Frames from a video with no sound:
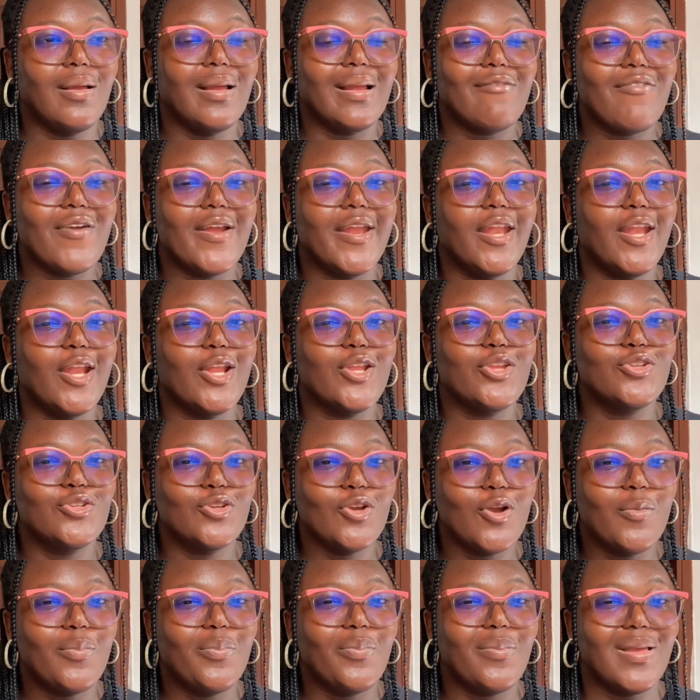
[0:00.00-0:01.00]
finding a
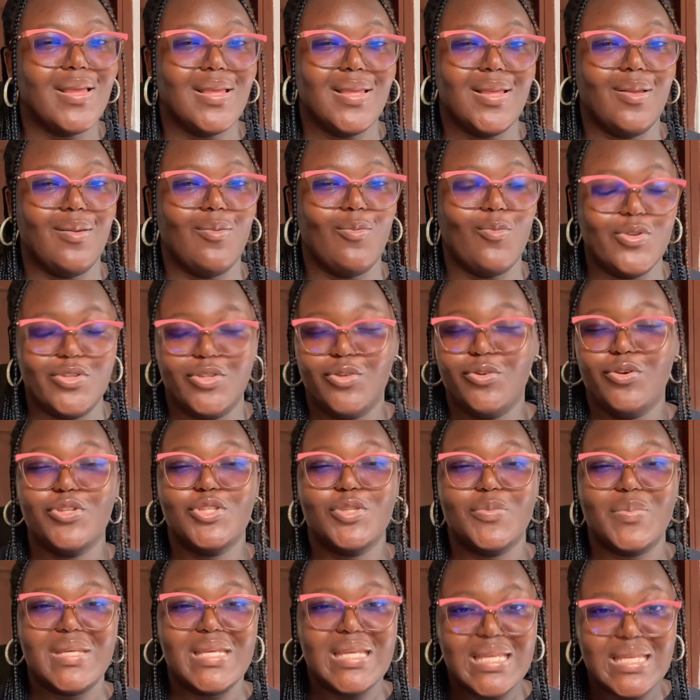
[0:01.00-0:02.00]
job was not going
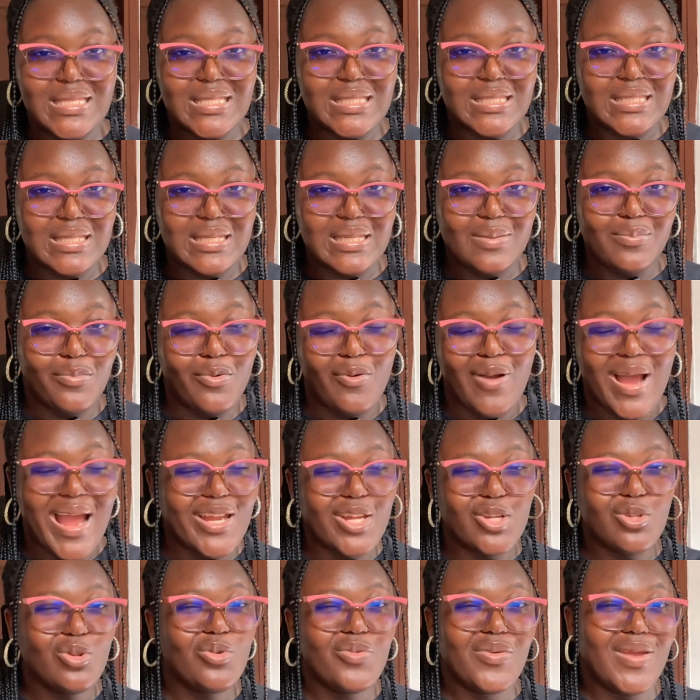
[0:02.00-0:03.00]
to be easy, but I
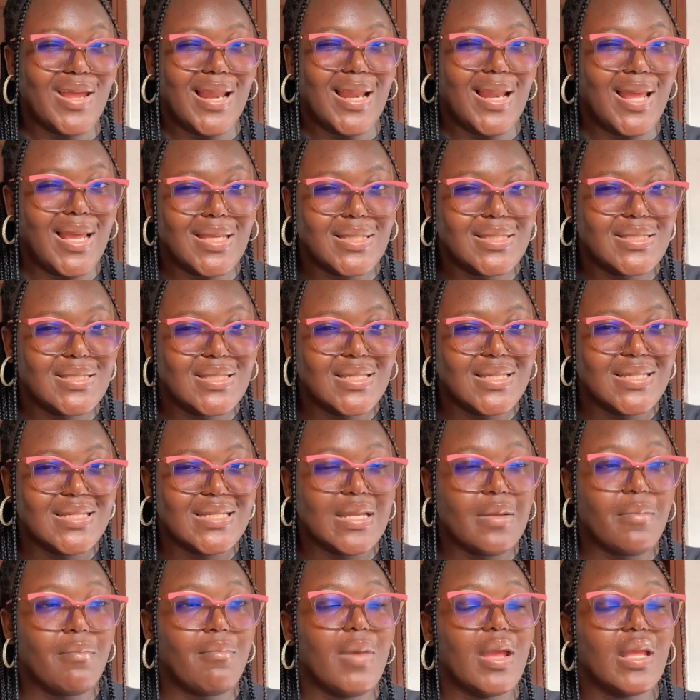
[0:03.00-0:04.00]
did not realize
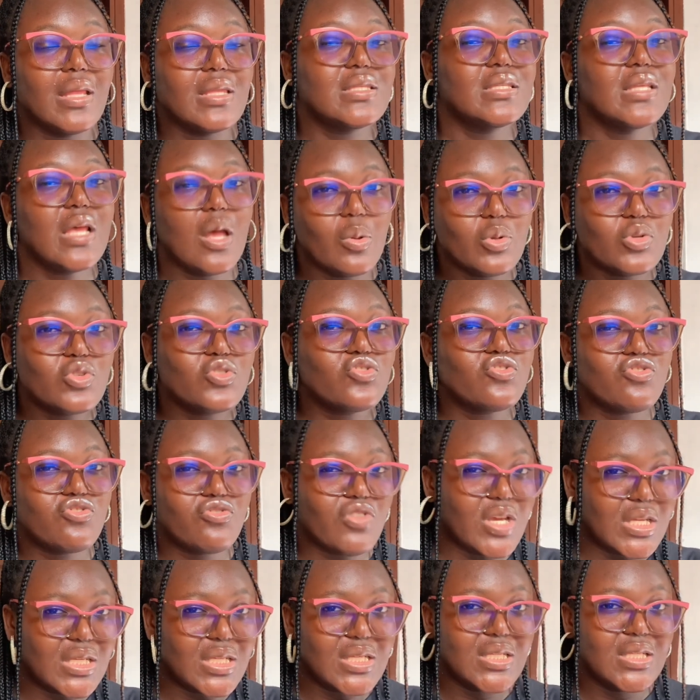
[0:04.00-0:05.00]
the mental
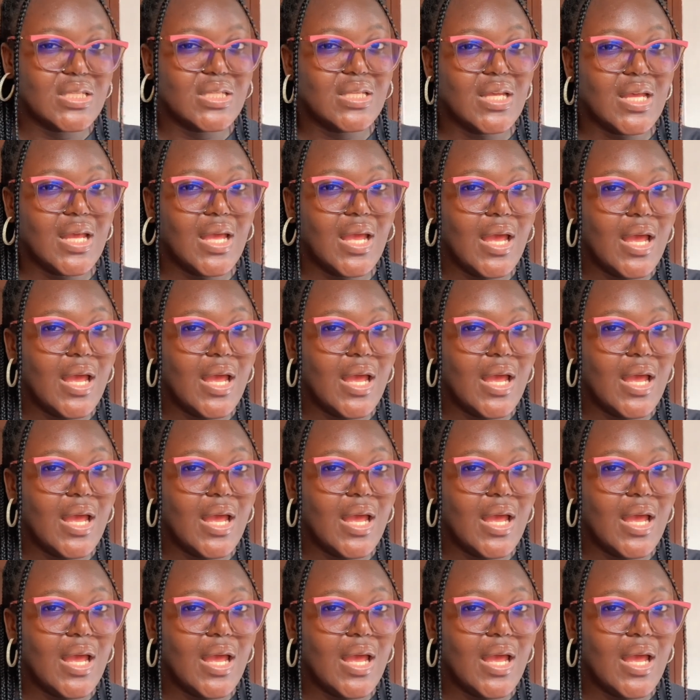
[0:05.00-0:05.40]
stress.